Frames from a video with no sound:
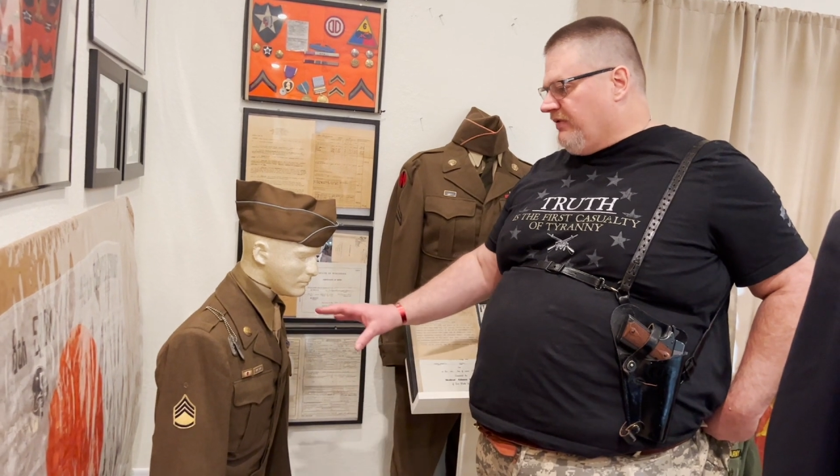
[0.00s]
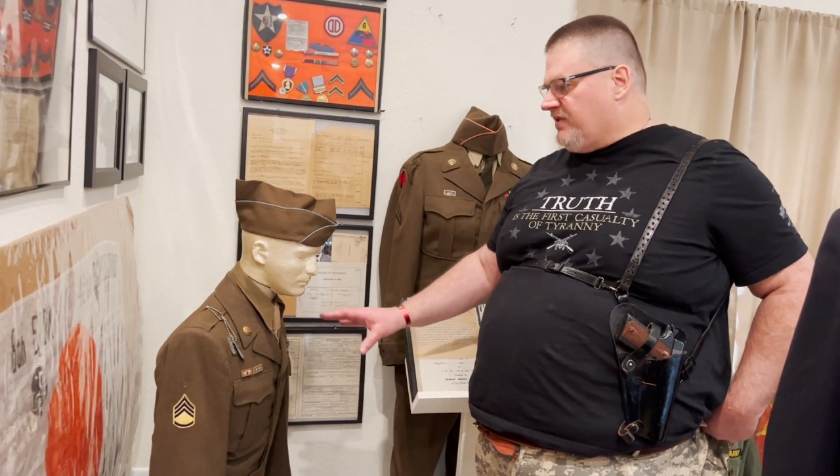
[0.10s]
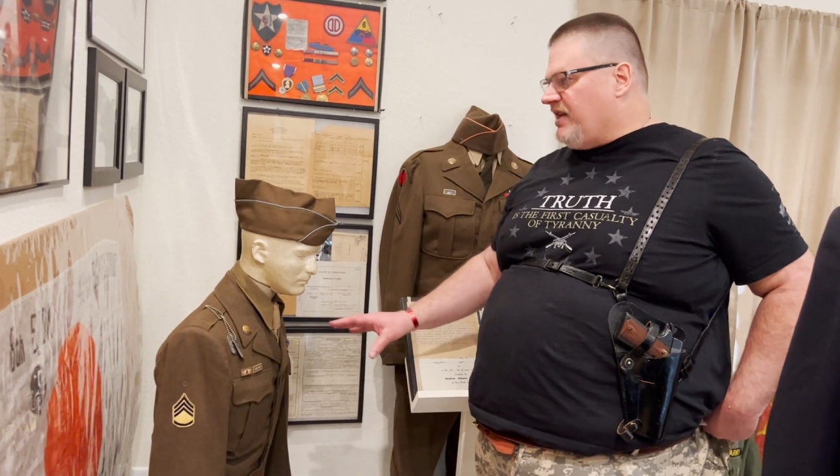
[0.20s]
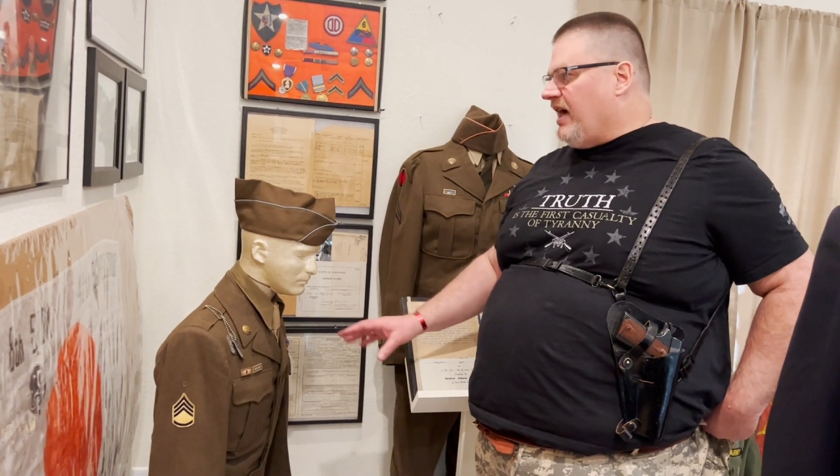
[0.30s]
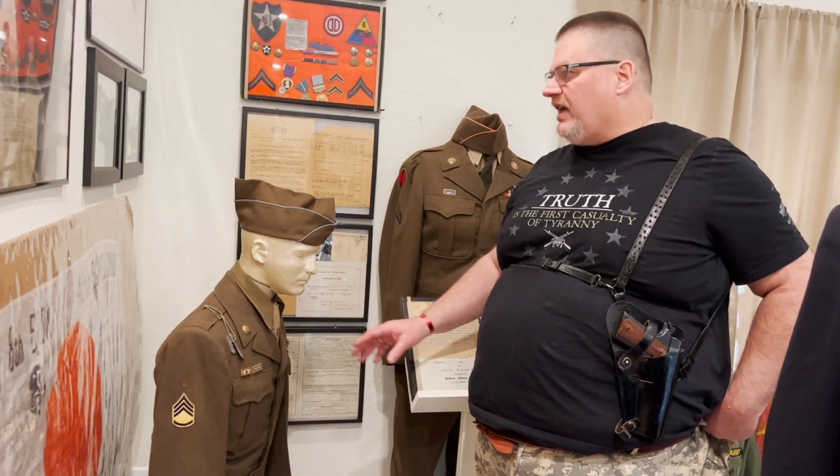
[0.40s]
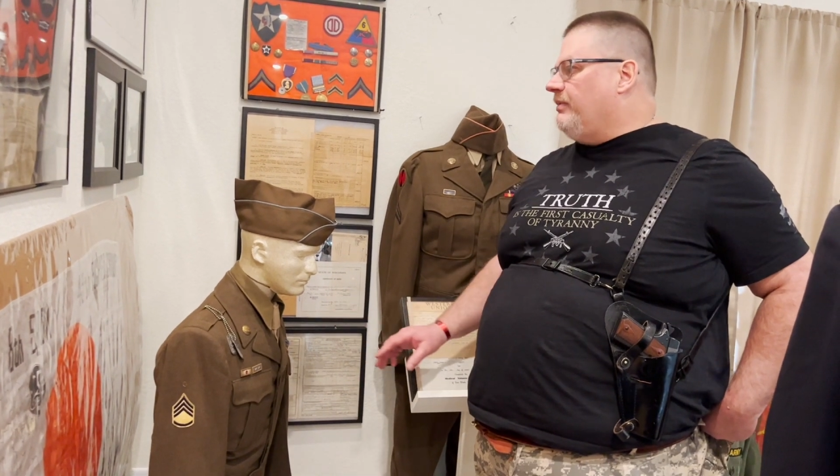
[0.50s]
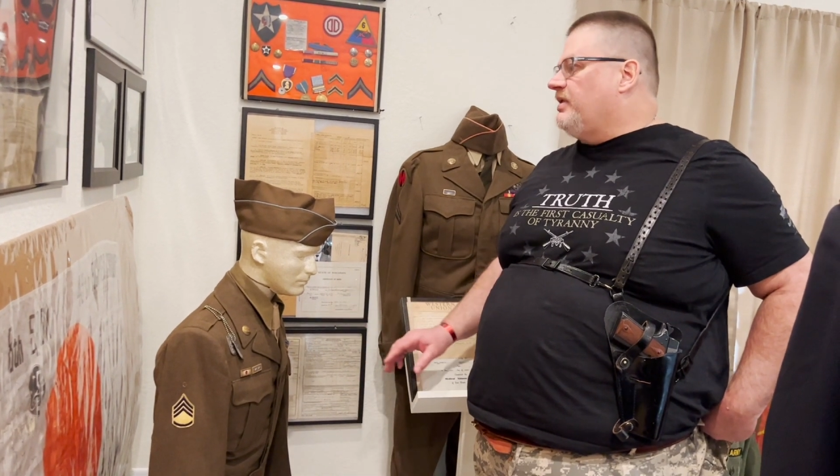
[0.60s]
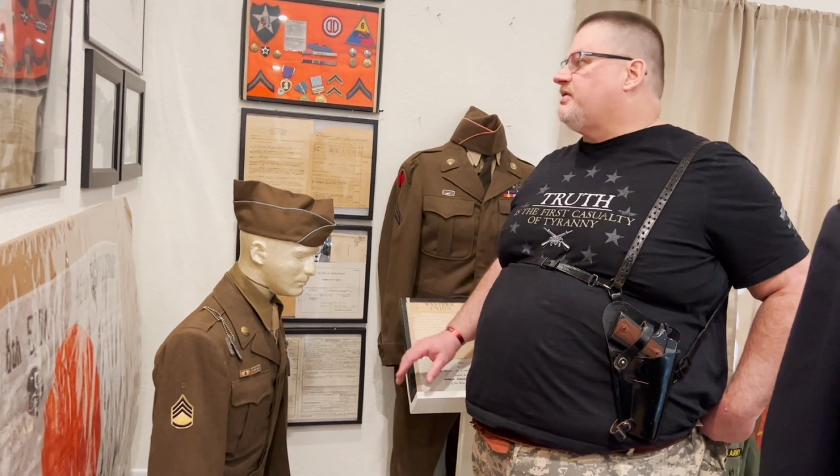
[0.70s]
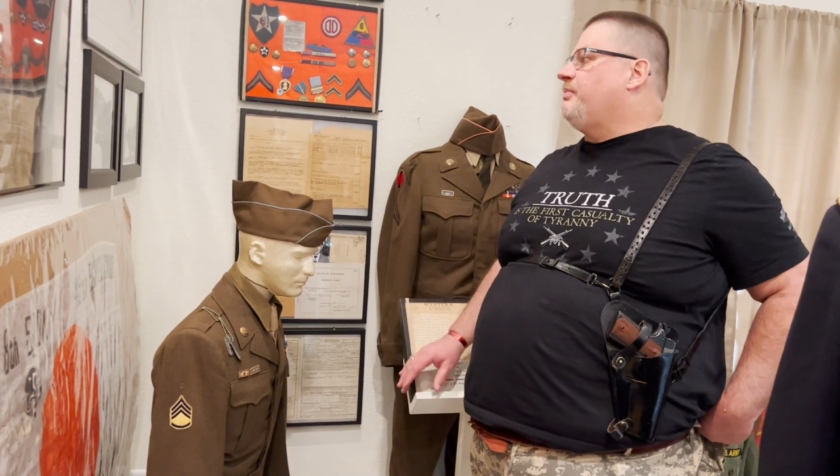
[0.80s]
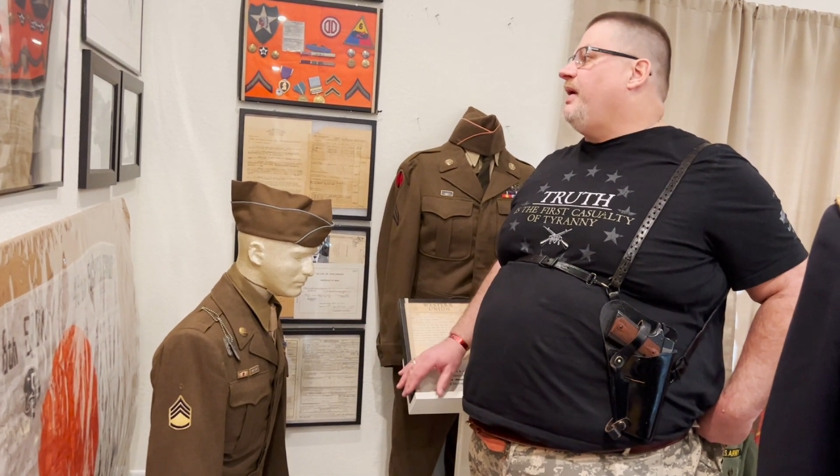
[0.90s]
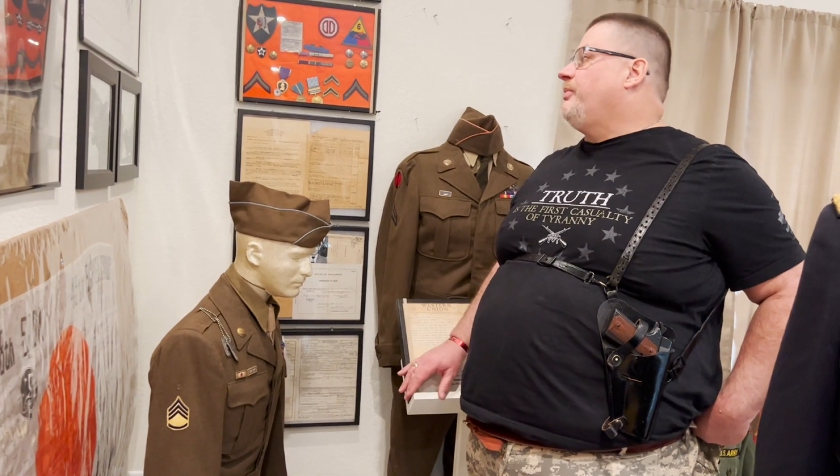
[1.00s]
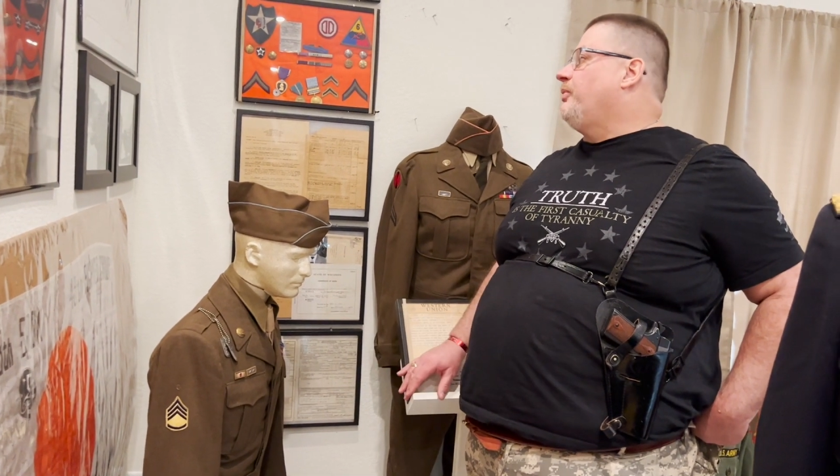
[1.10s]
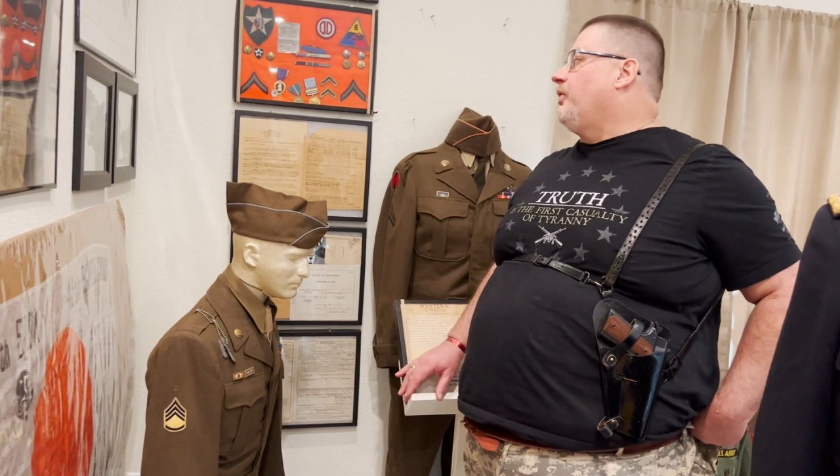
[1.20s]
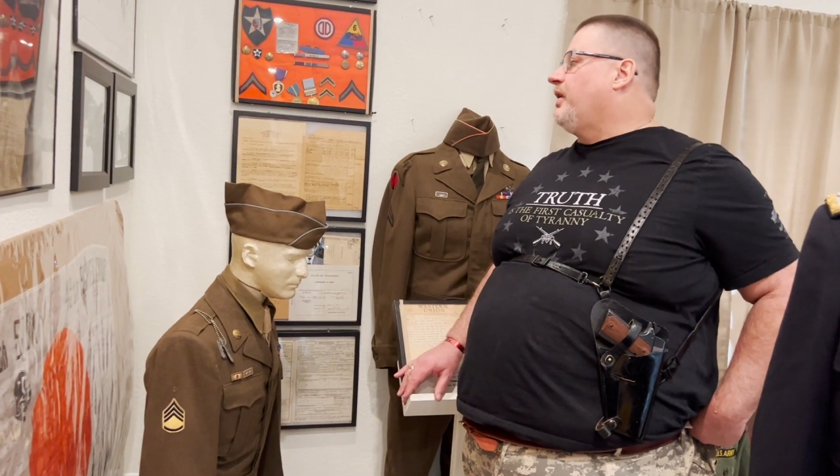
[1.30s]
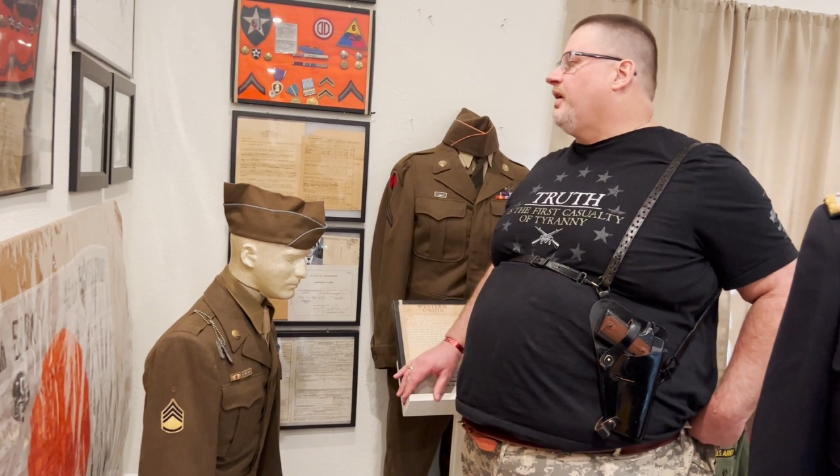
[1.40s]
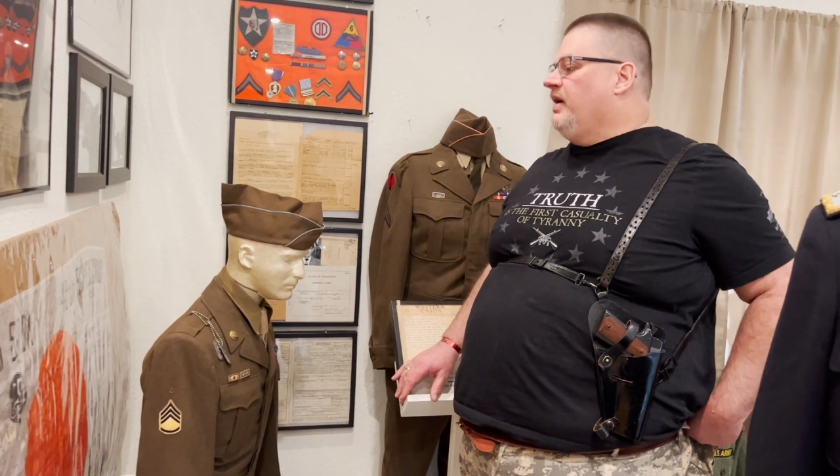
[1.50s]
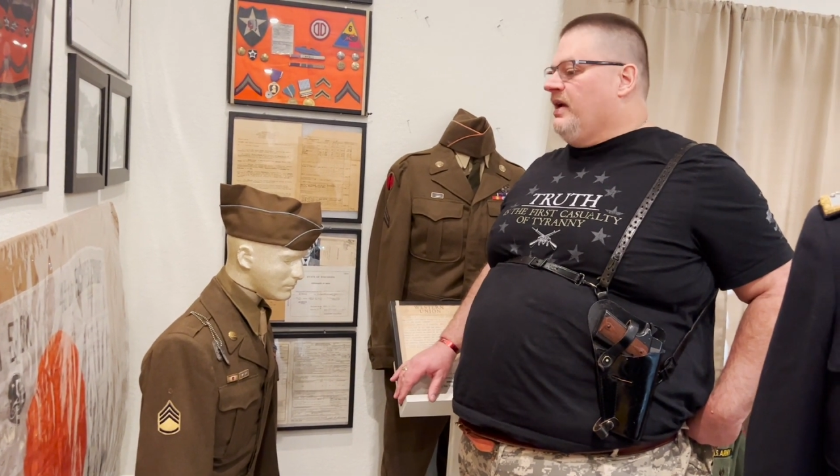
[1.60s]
his documents and paperwork.